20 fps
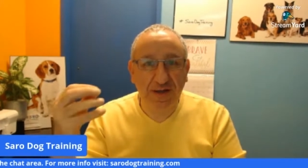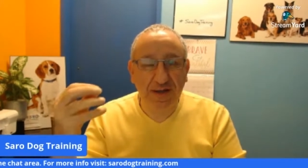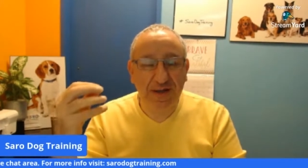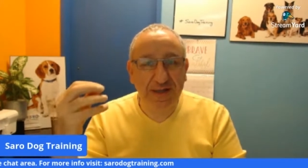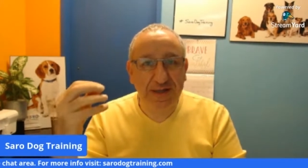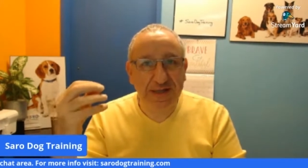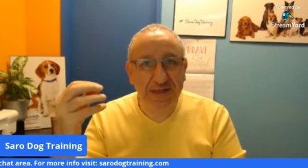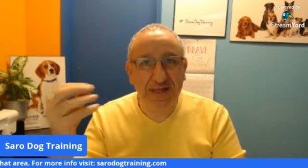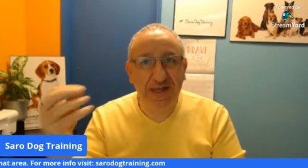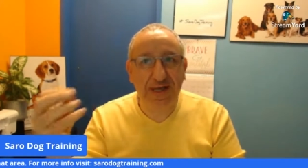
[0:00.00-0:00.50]

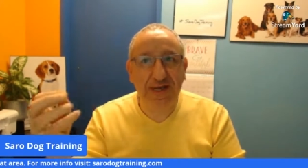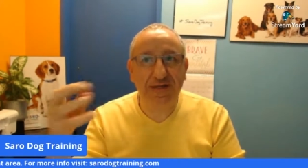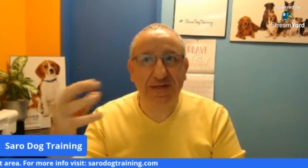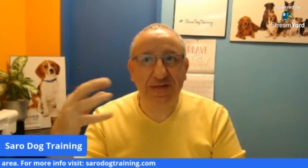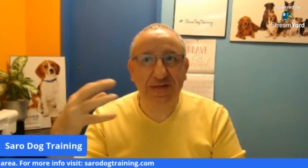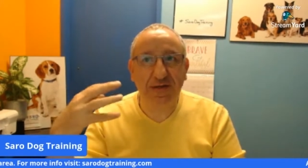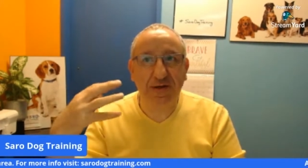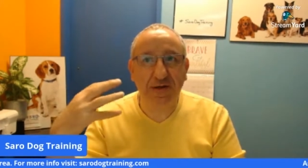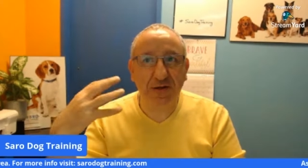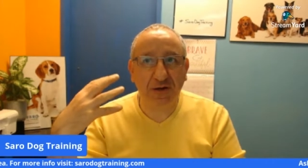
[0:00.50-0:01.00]
It
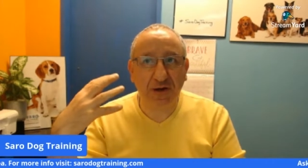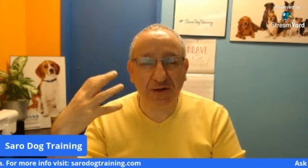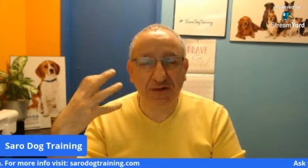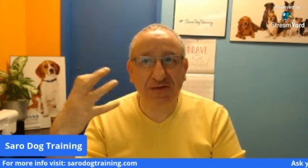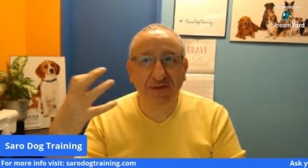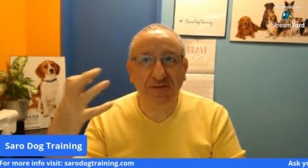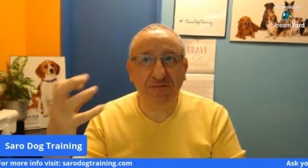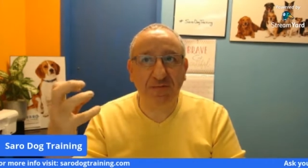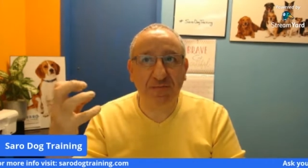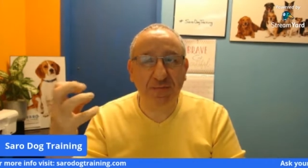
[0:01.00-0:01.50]
takes
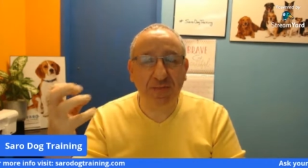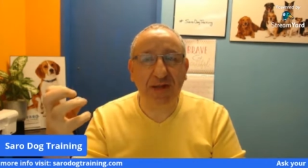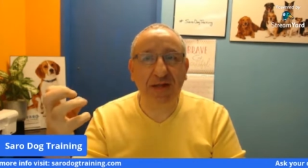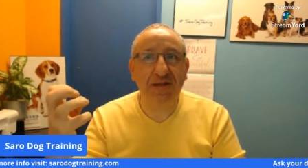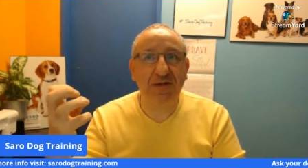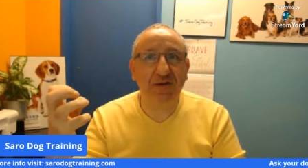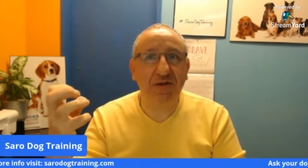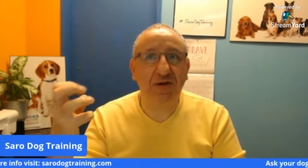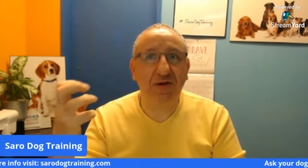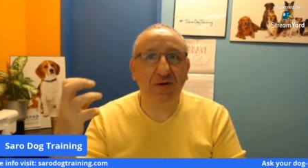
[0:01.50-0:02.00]
lots of
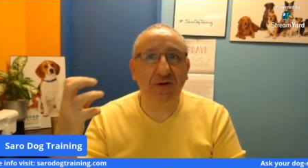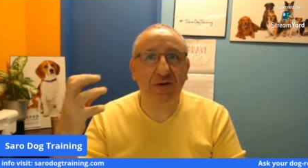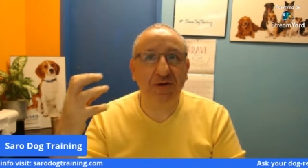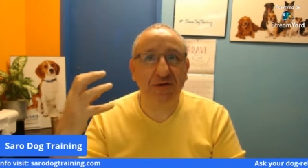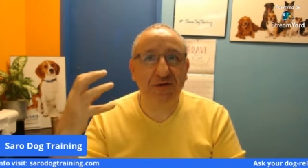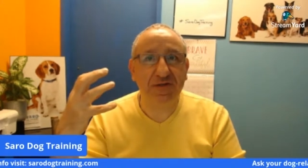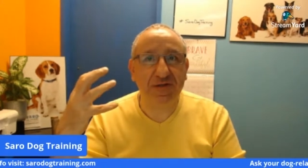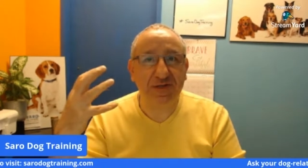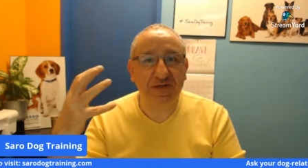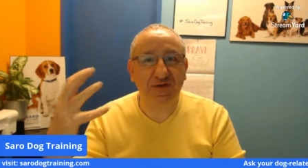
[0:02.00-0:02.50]

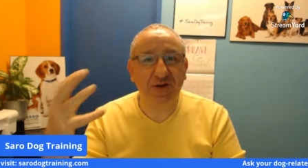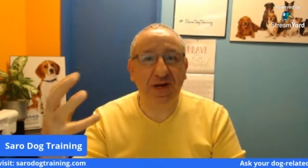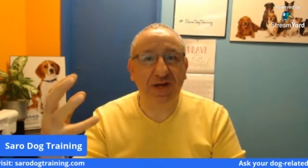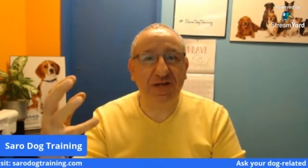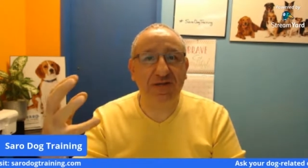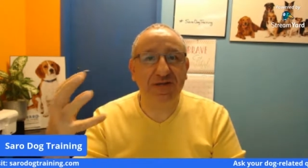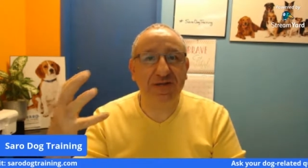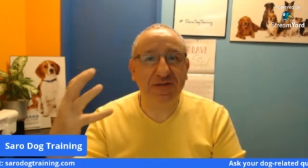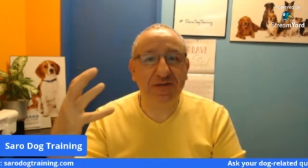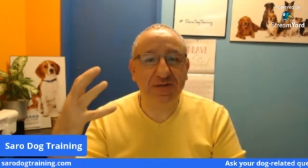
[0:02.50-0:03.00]
mental
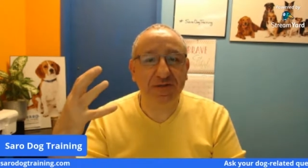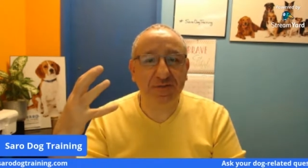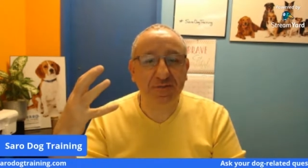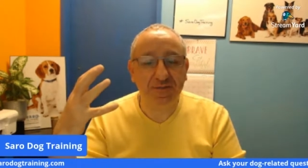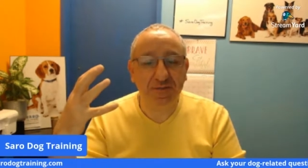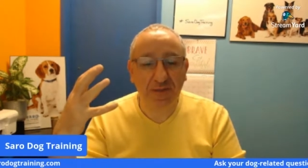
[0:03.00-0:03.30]
stress